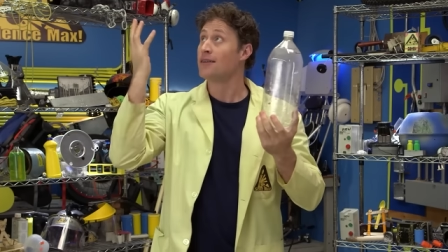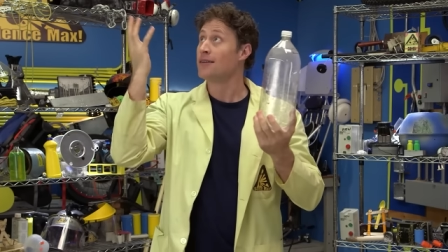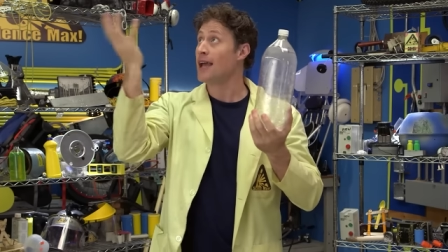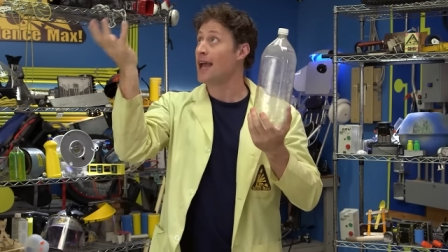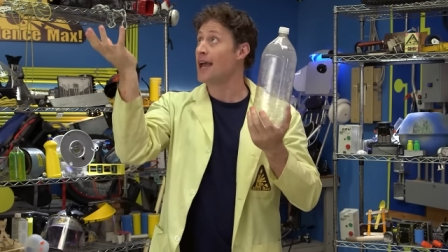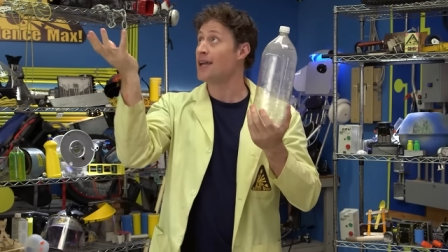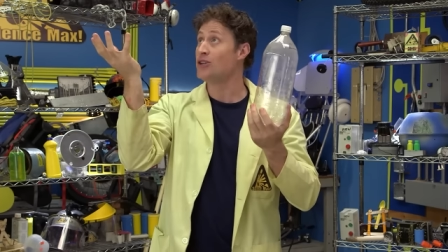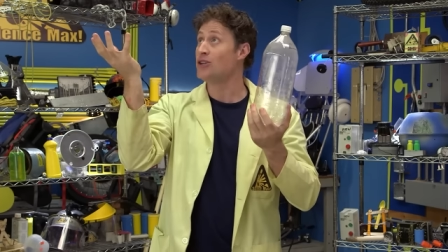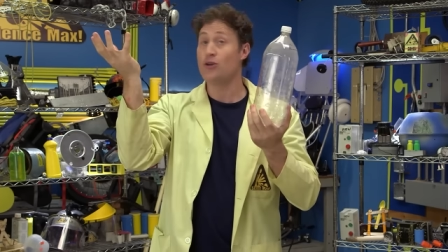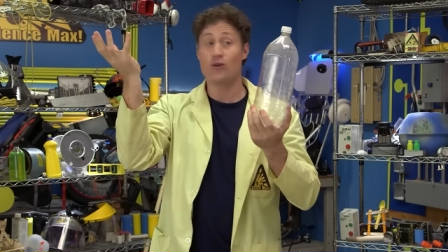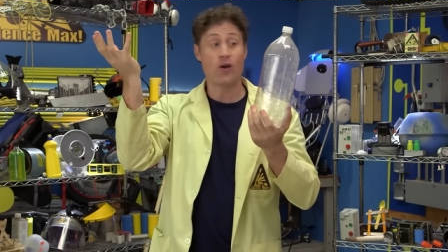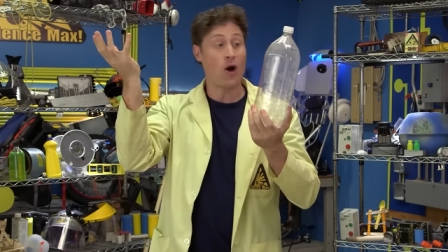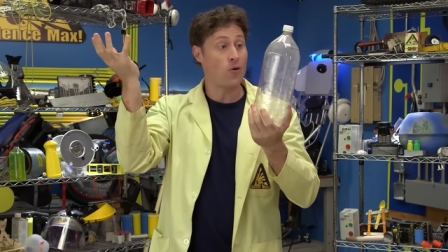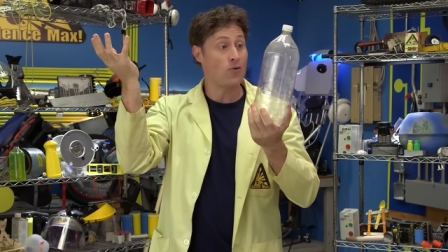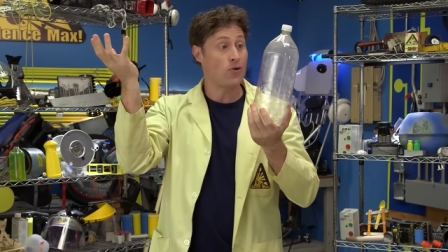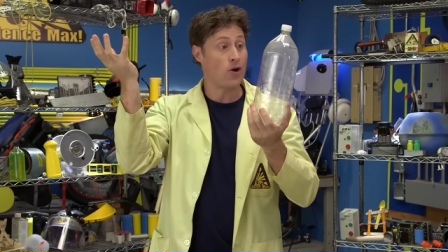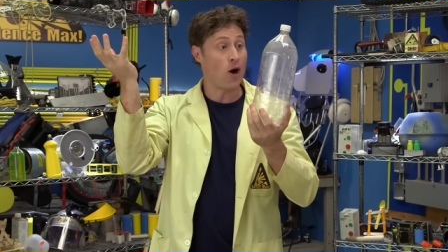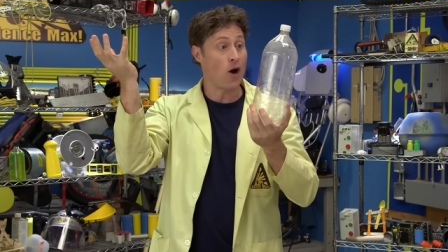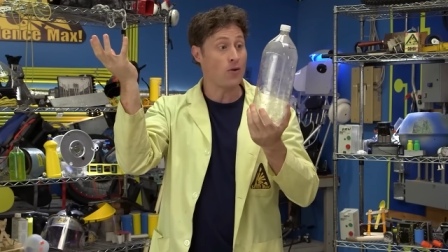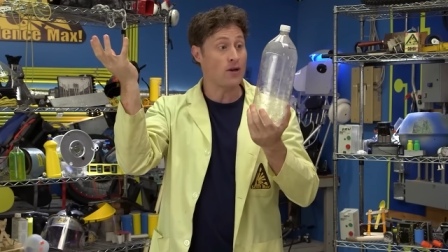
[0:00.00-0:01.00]
and you
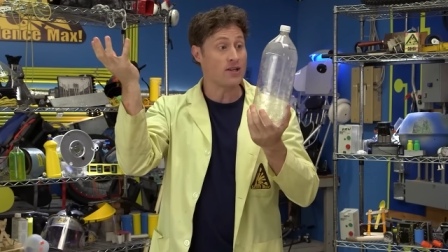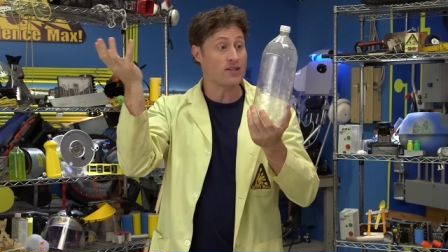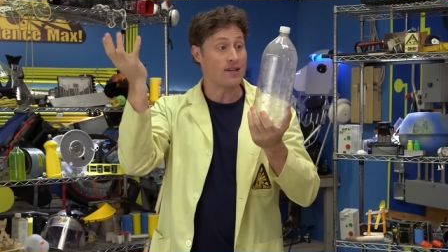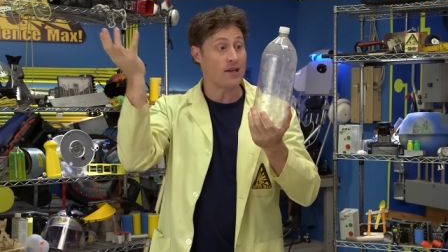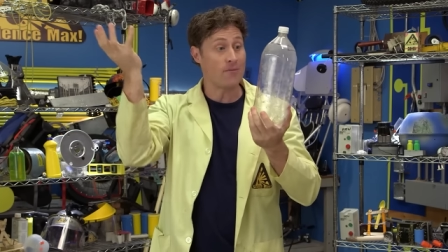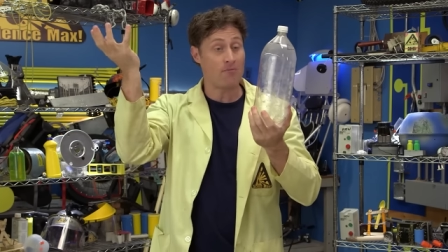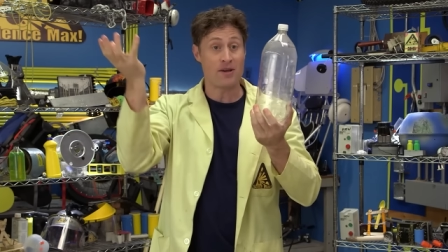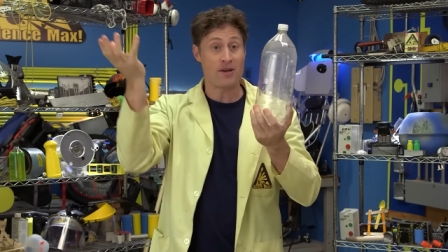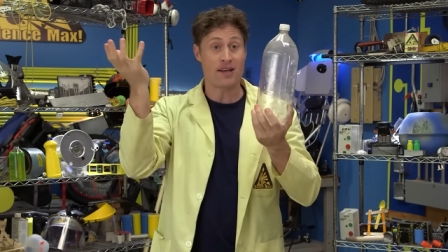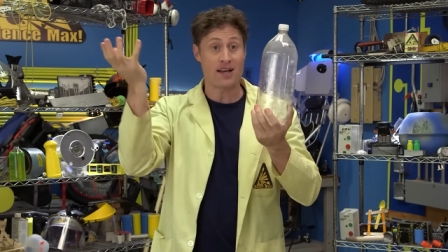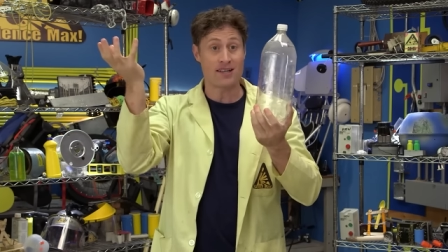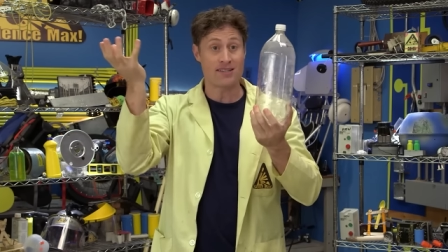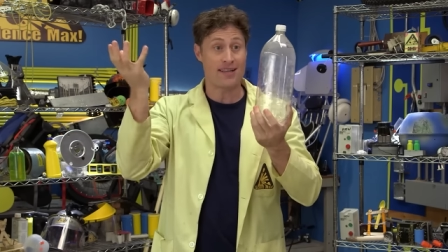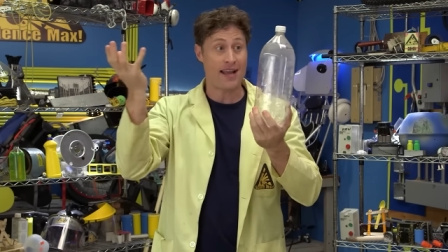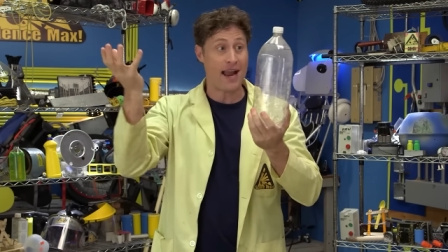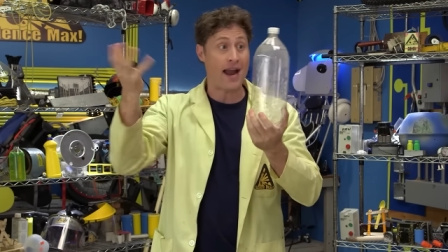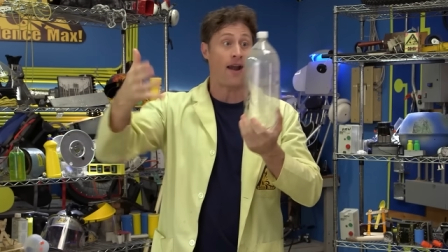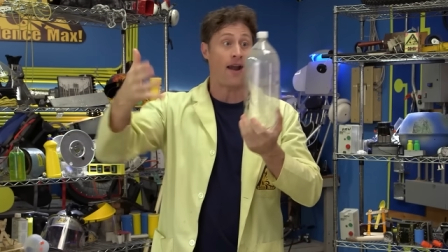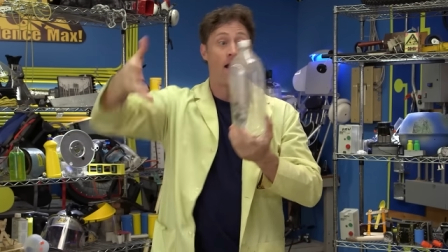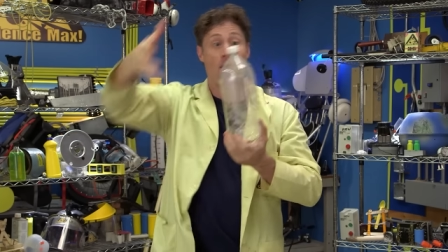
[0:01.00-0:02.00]
don't notice it because
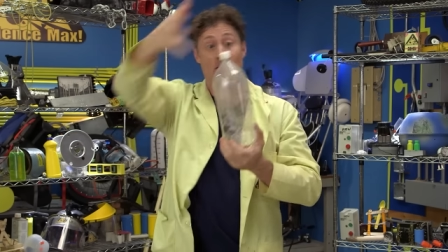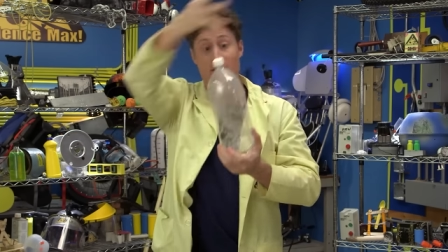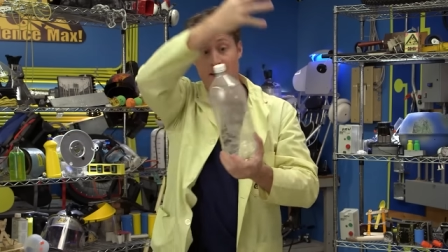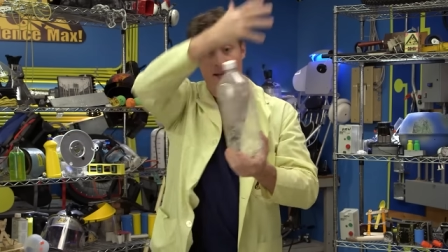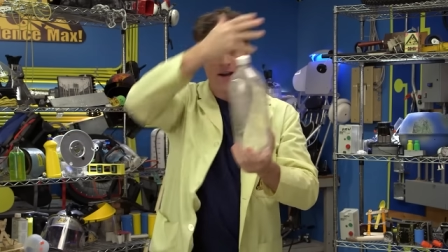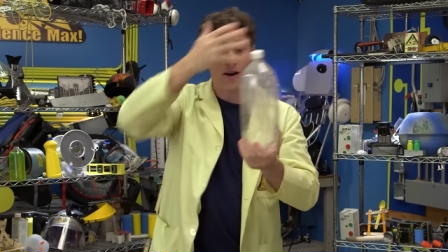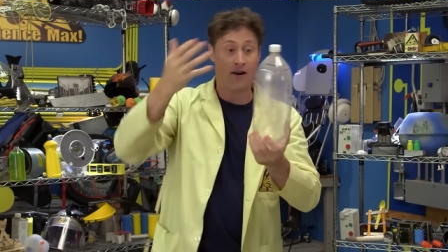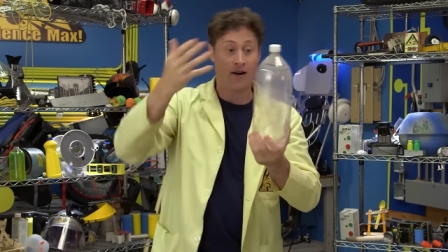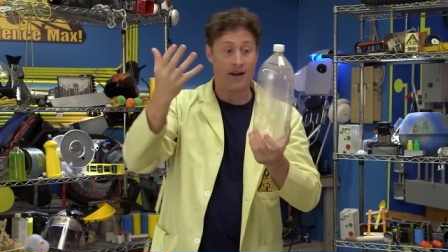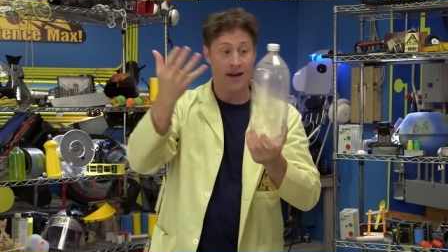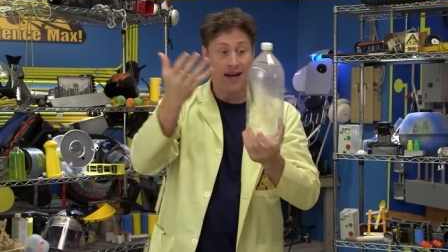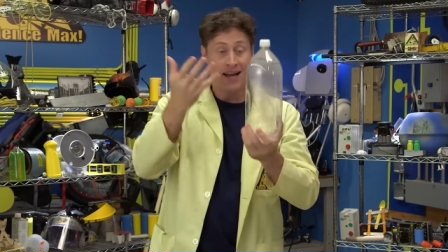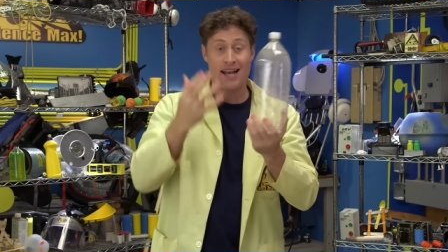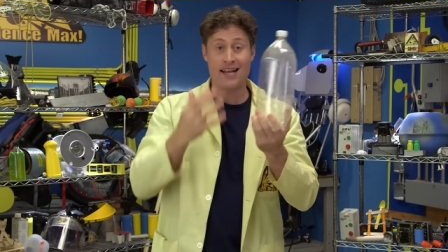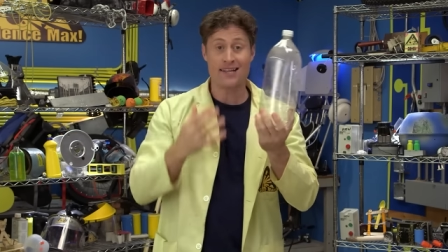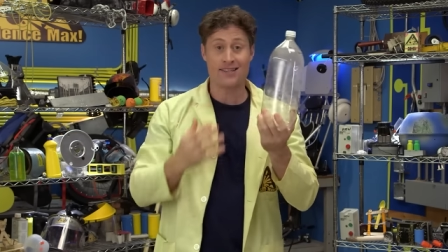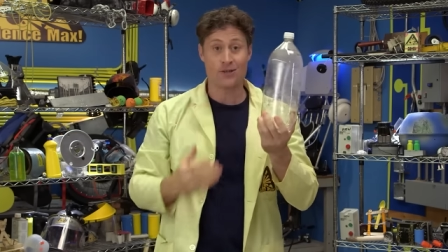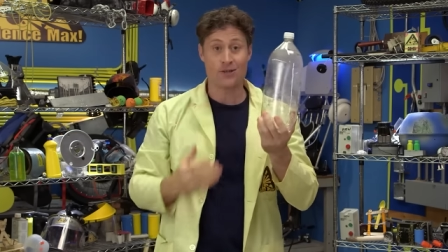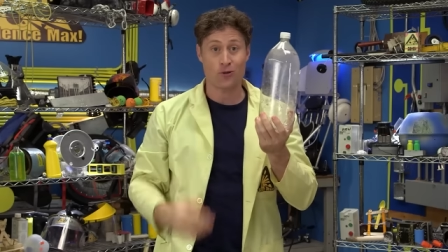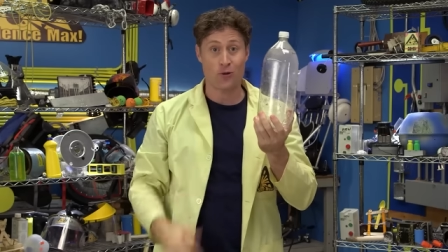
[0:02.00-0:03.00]
the air out here
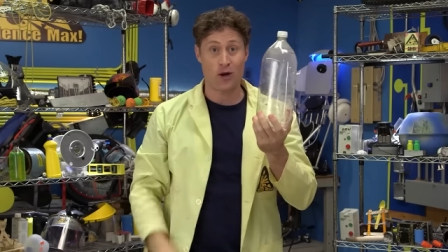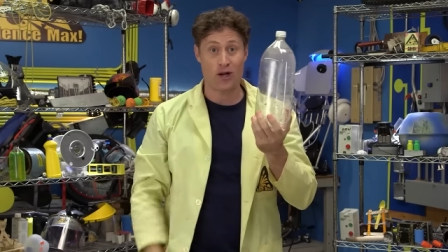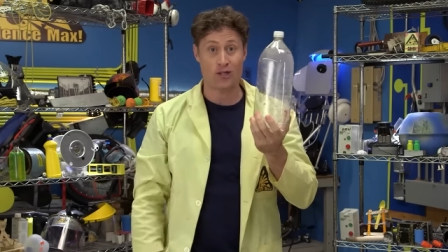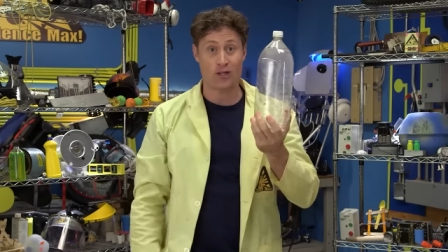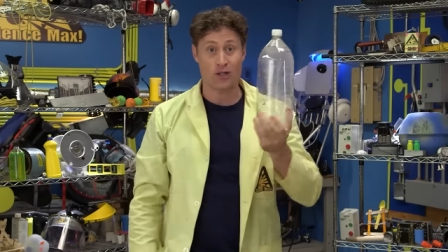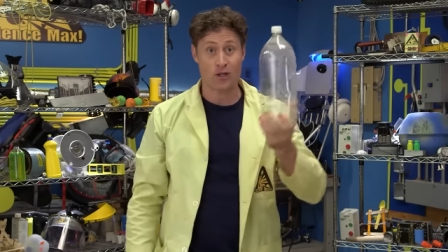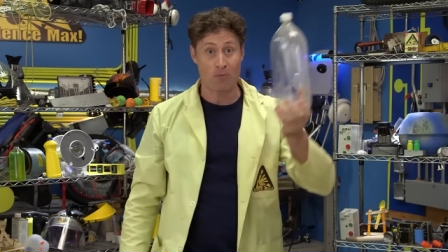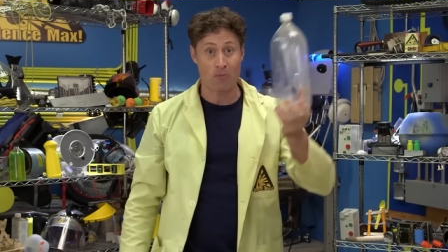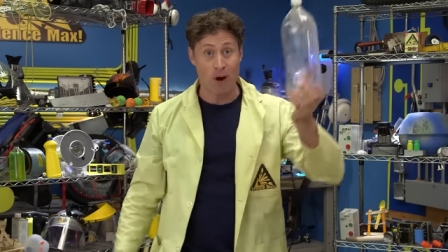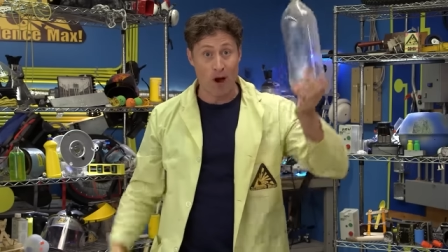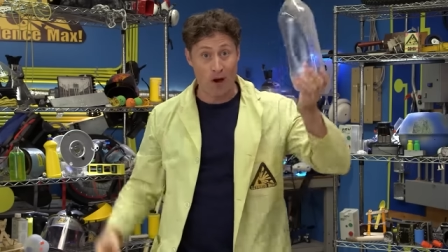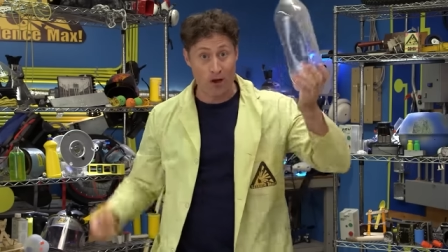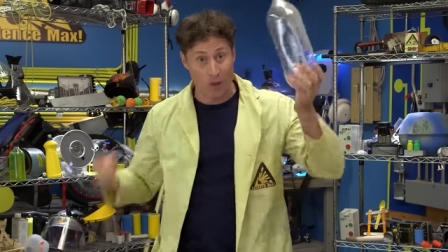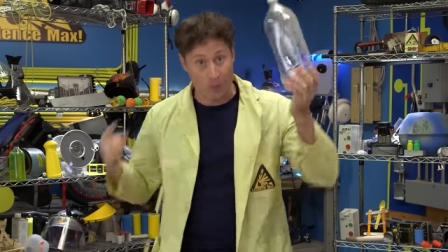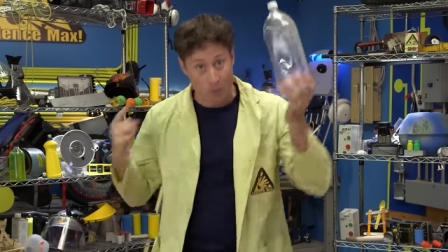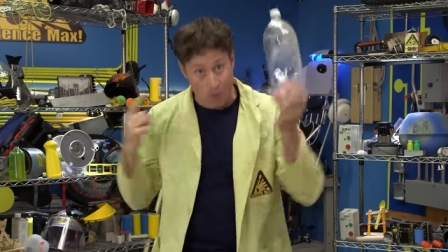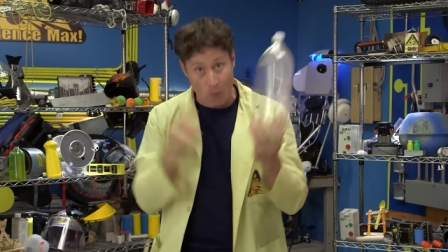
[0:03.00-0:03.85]
isn't crushing the bottle.